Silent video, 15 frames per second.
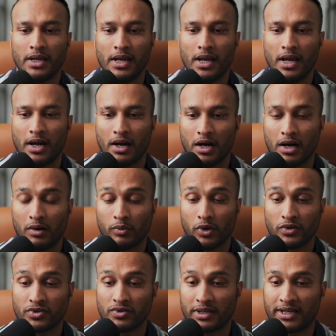We'll also
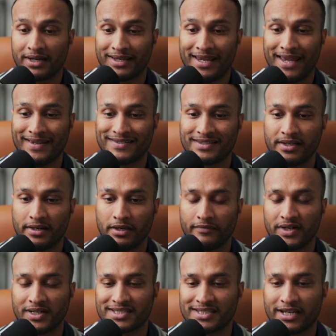look at a case study of an
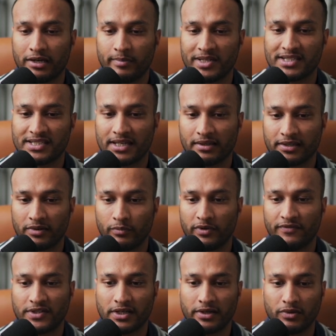assignment sale that we've
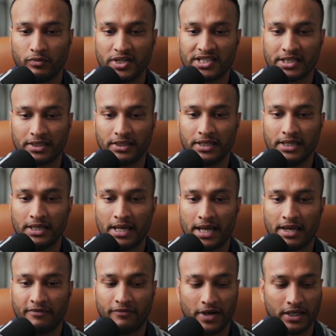done recently, and
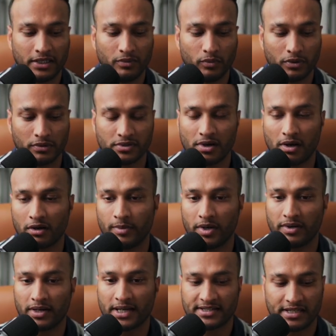finally we'll talk about next
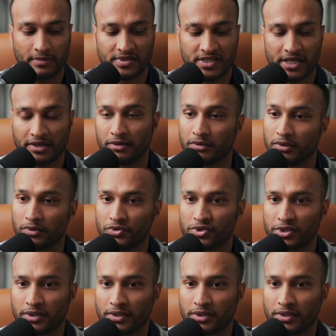steps and conclusion.